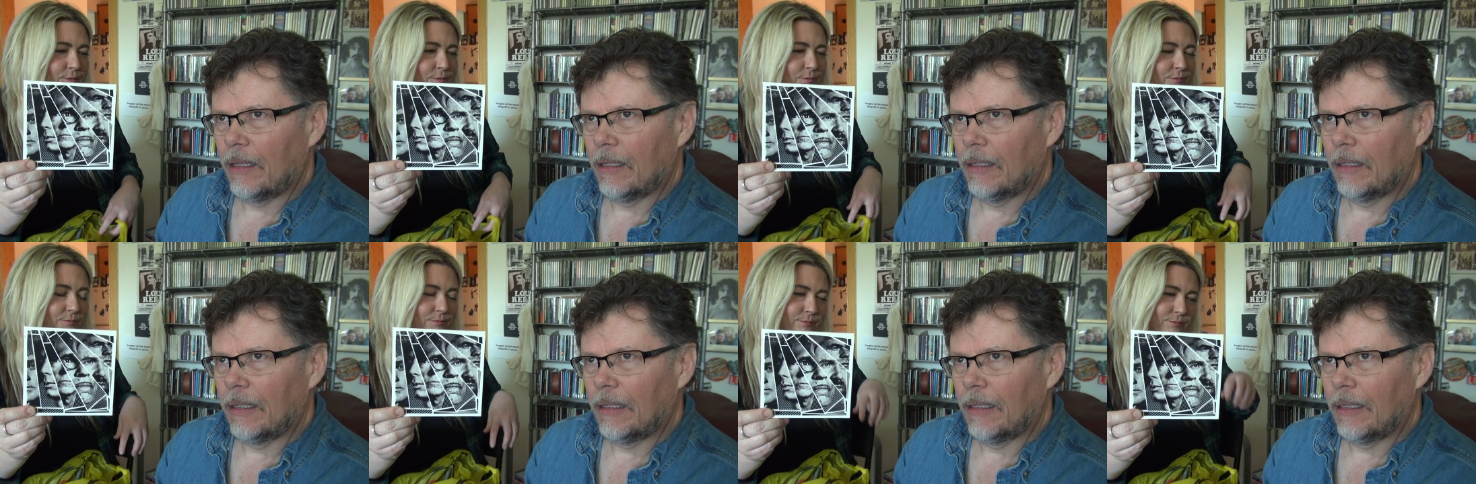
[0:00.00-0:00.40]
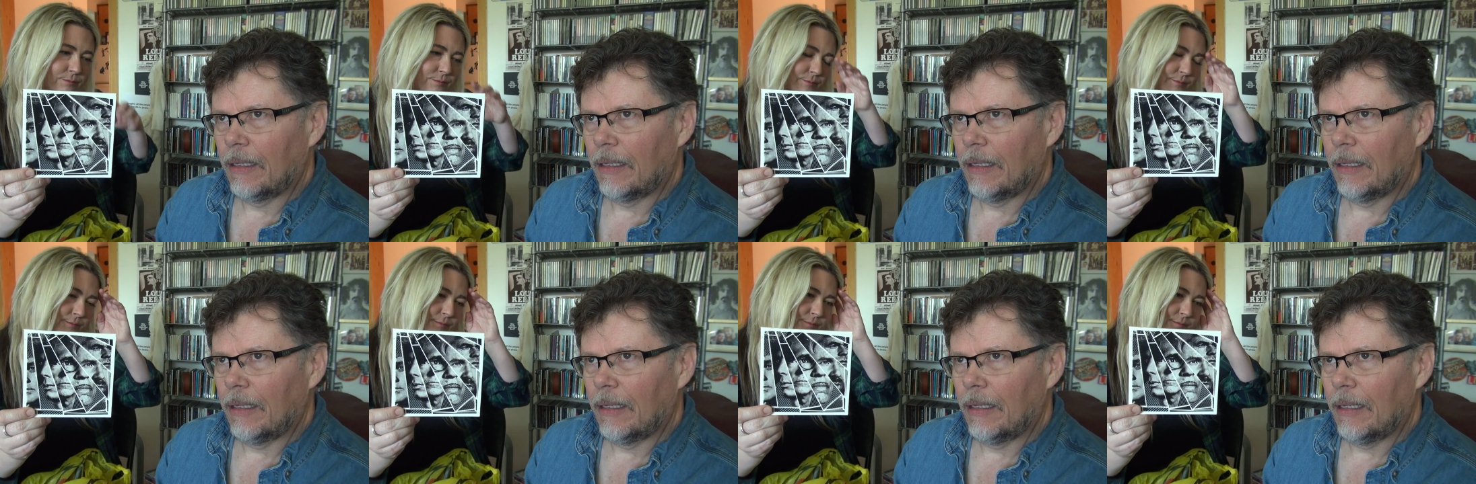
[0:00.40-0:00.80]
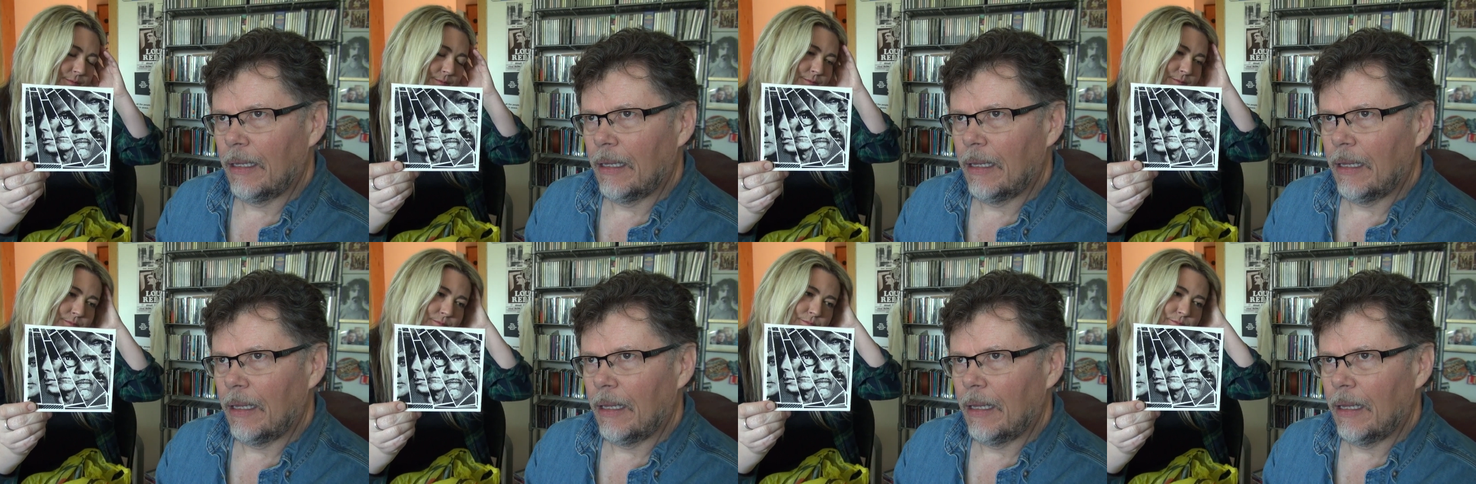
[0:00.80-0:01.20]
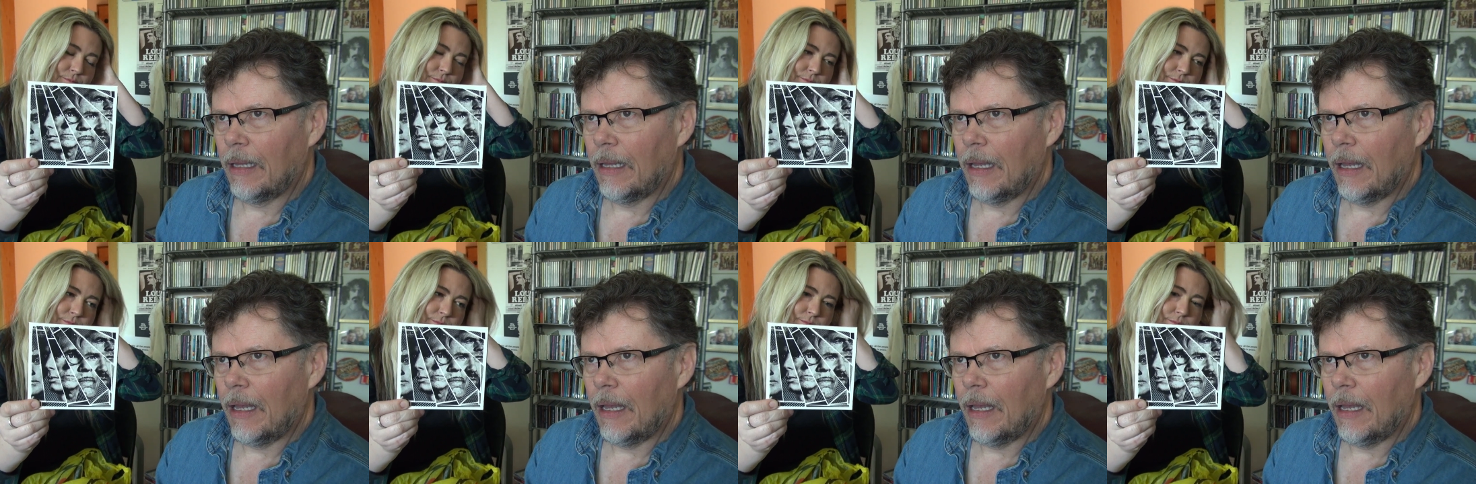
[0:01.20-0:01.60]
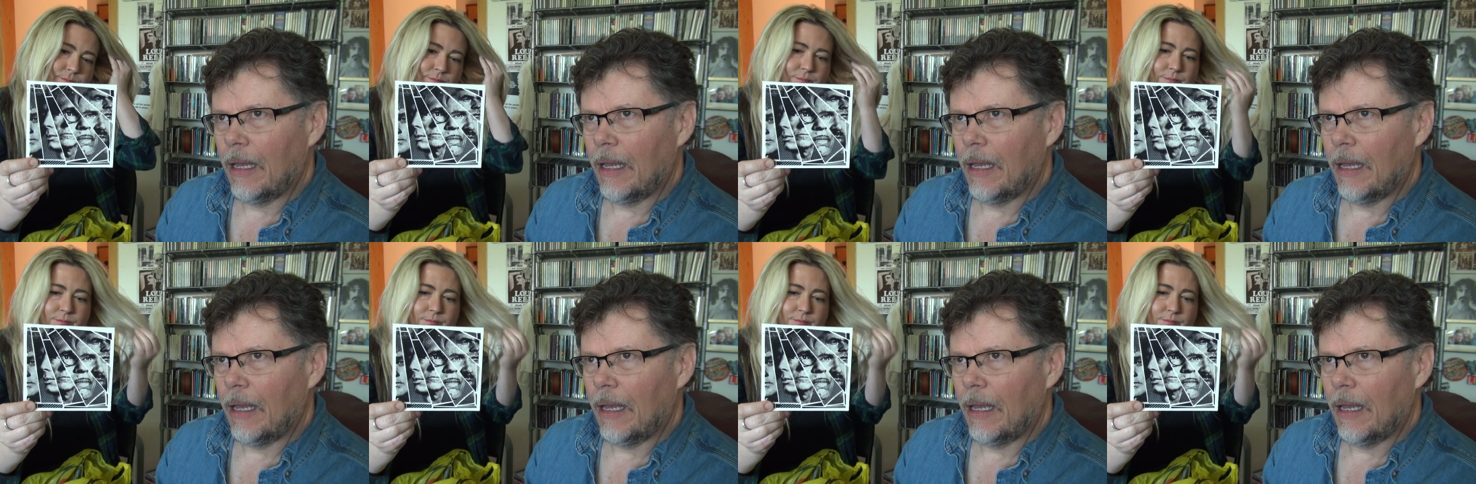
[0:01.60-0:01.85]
[no speech]